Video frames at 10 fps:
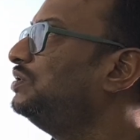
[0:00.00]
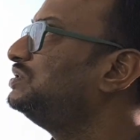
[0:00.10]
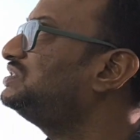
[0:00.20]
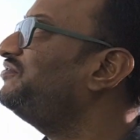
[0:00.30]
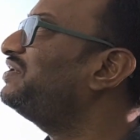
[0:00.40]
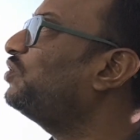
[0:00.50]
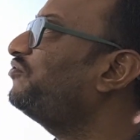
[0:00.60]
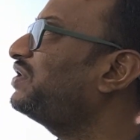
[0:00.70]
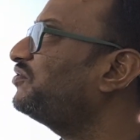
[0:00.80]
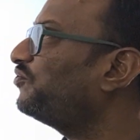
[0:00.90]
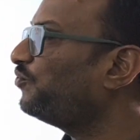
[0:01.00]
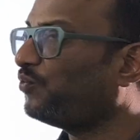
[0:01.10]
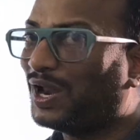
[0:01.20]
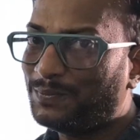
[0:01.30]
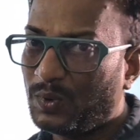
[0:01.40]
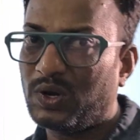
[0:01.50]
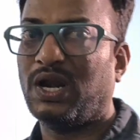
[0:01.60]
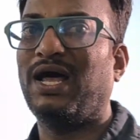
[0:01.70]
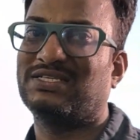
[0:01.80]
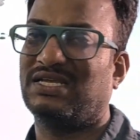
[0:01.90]
See, we go for one
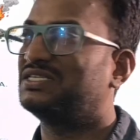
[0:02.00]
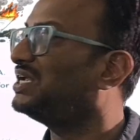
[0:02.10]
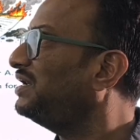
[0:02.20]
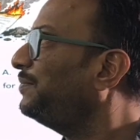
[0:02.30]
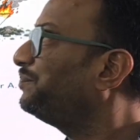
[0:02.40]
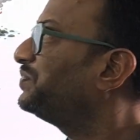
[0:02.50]
more assertion.